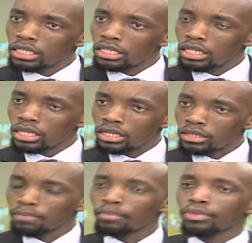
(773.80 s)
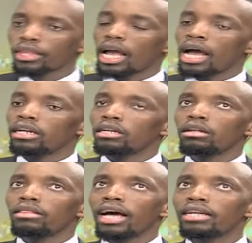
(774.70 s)
need this. And
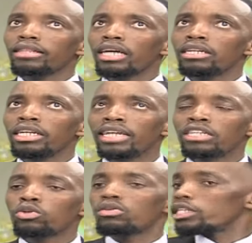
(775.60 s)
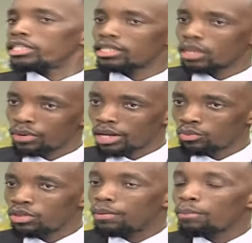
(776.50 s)
that, that really does not register well
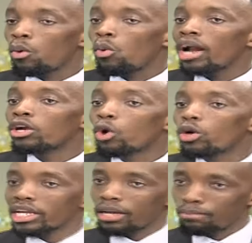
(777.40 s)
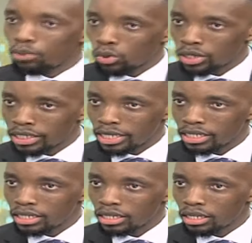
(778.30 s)
with people who are not employed
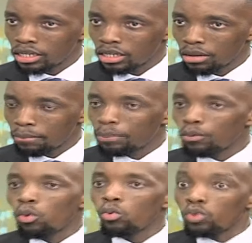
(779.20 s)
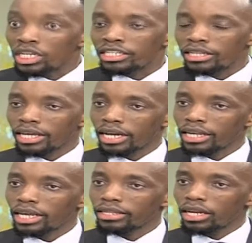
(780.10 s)
yet. People who mm. wish they can
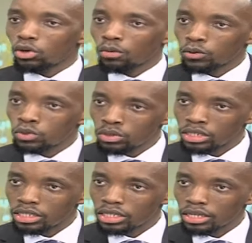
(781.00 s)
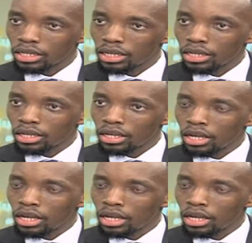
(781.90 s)
get that opportunity. Yeah.